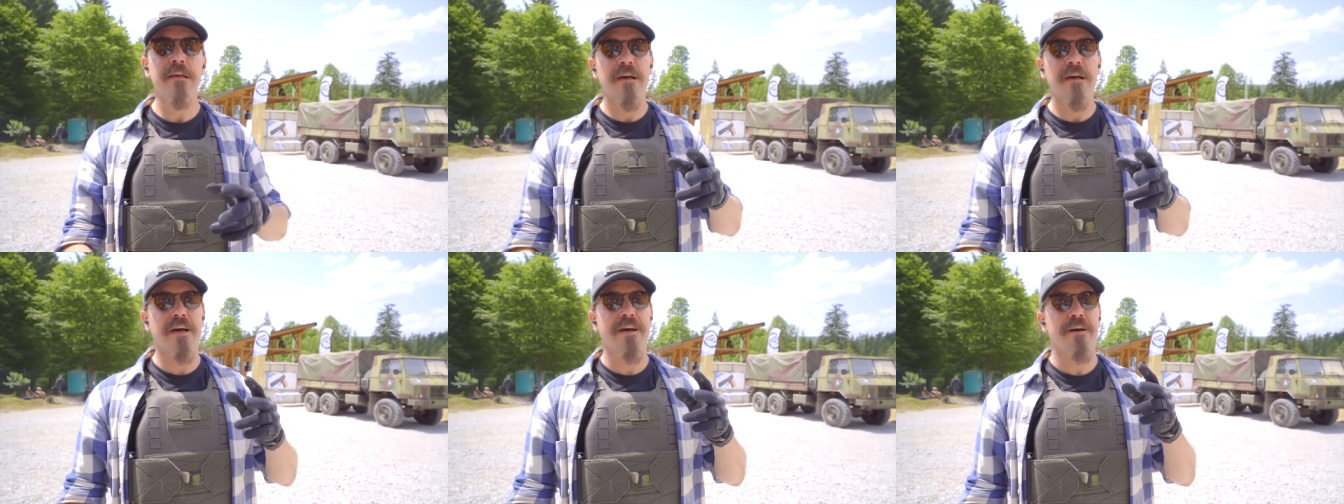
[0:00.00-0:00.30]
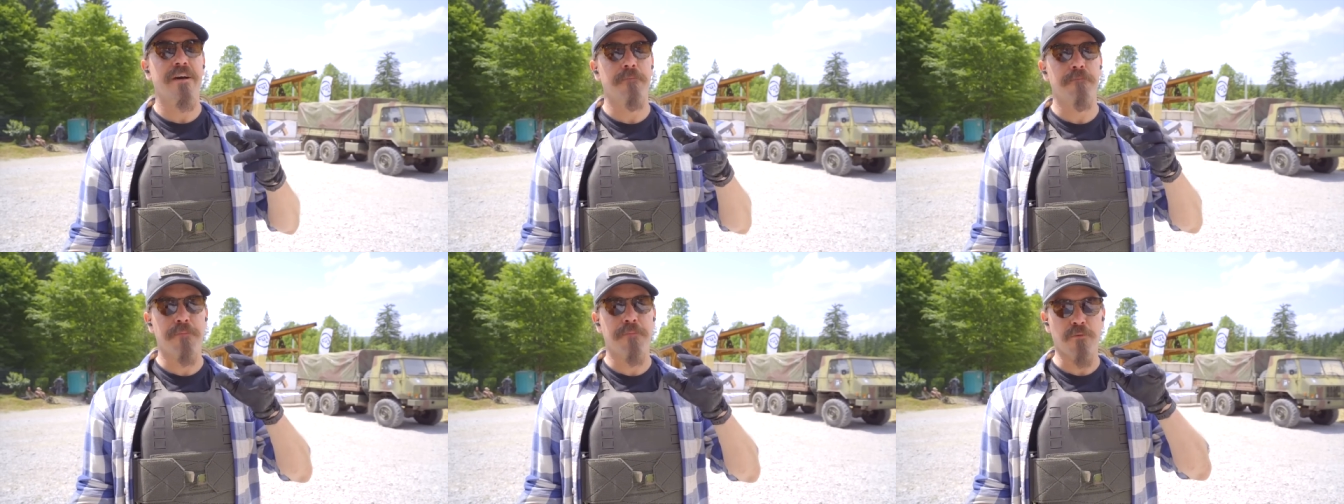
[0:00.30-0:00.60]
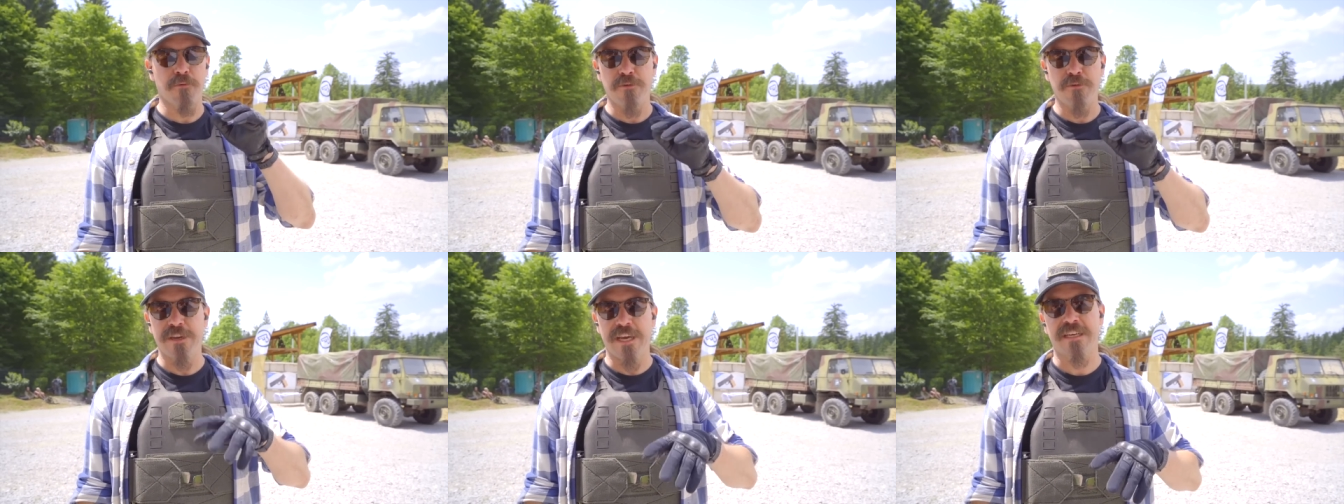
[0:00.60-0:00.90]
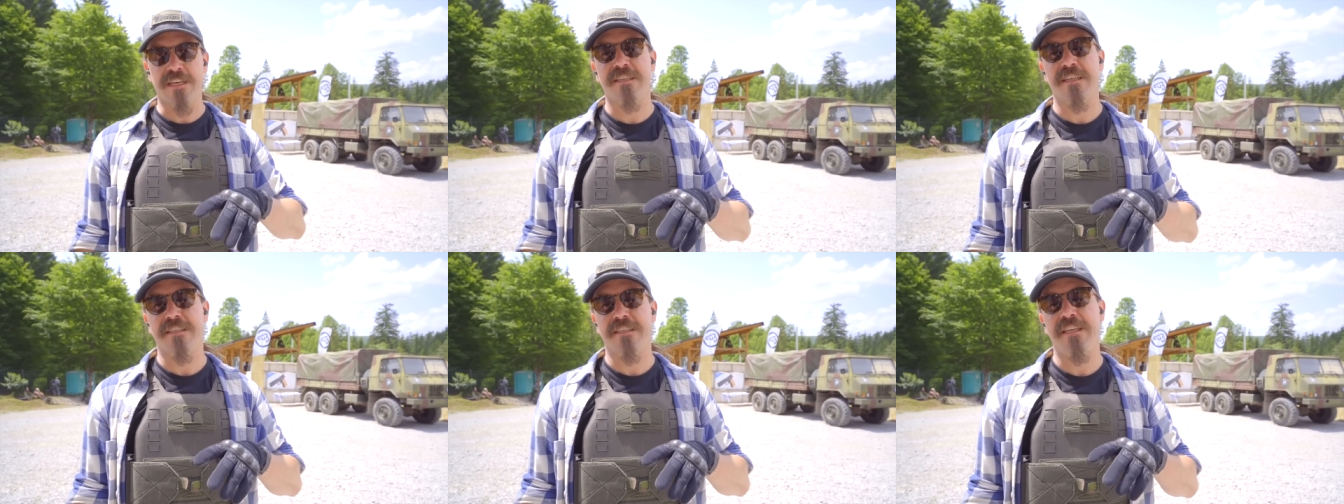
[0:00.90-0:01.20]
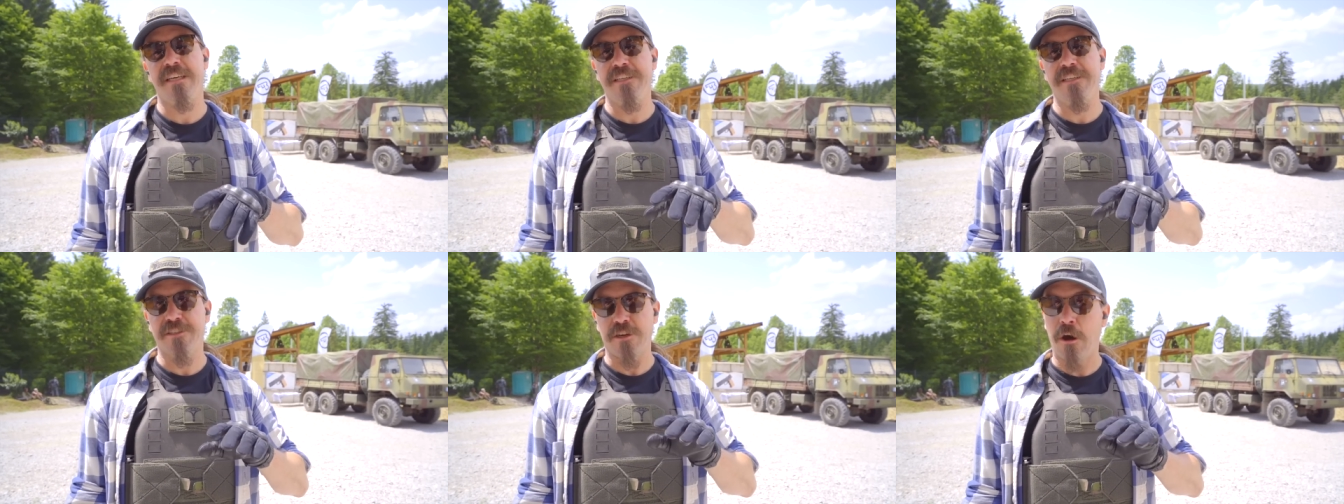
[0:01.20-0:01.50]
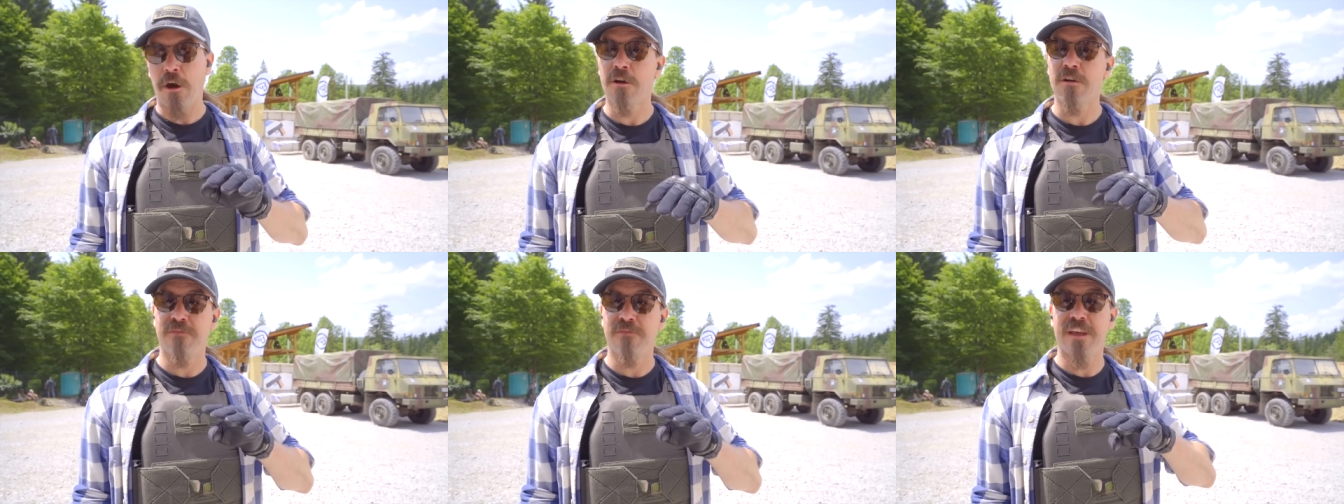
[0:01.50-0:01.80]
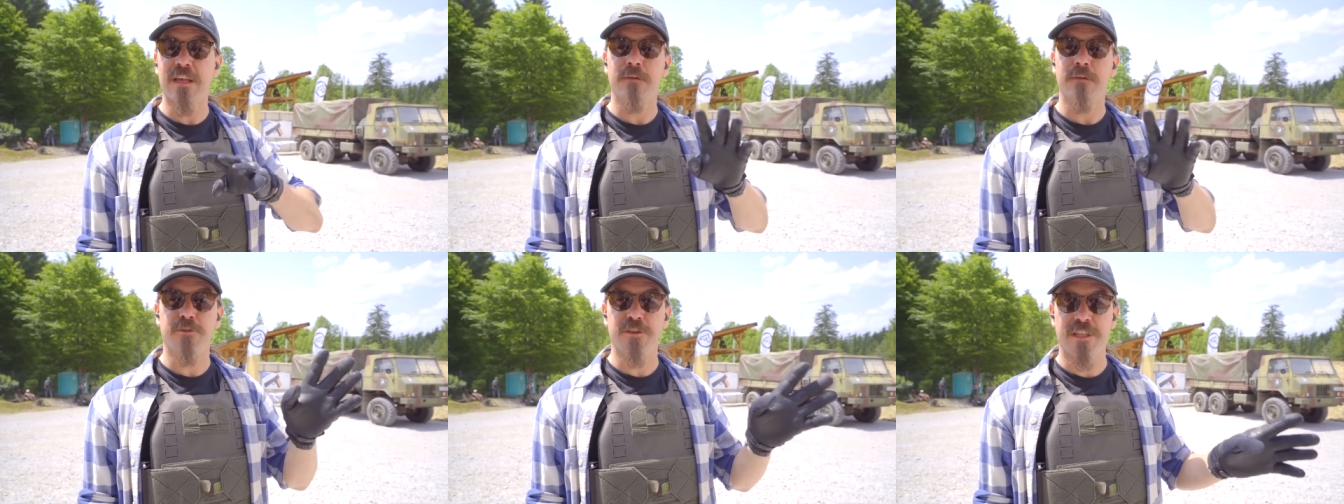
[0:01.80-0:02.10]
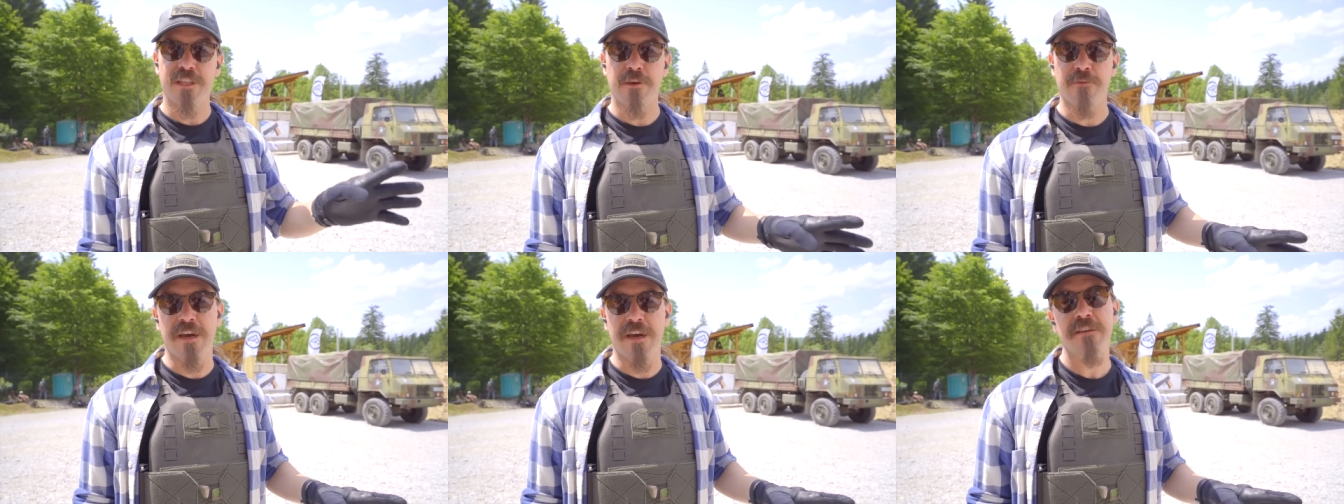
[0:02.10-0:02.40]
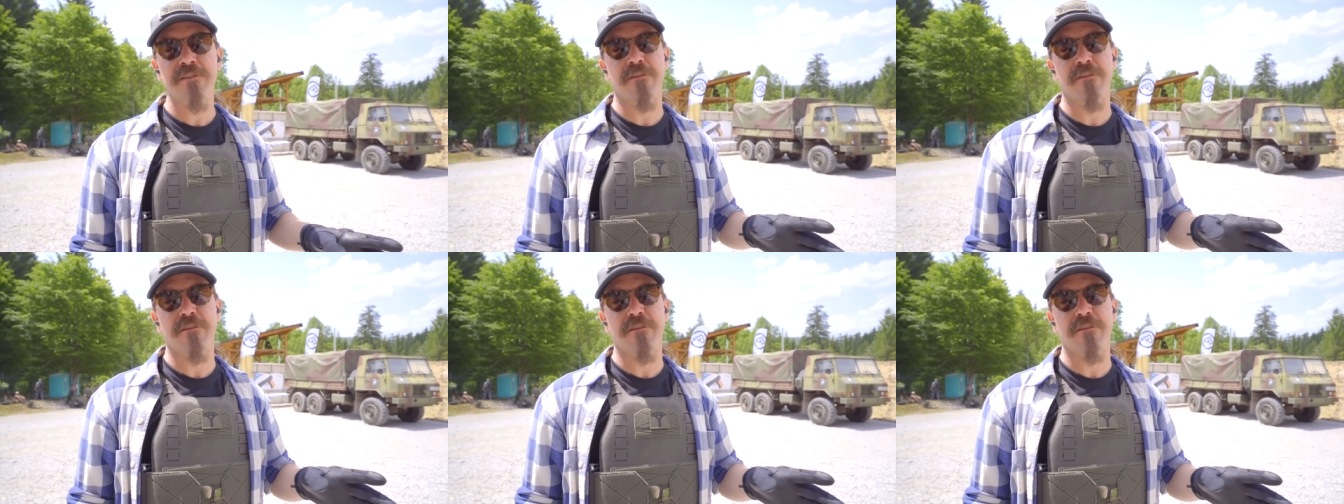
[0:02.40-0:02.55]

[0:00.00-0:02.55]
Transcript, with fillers: Uh, Perun X16s are available in the US,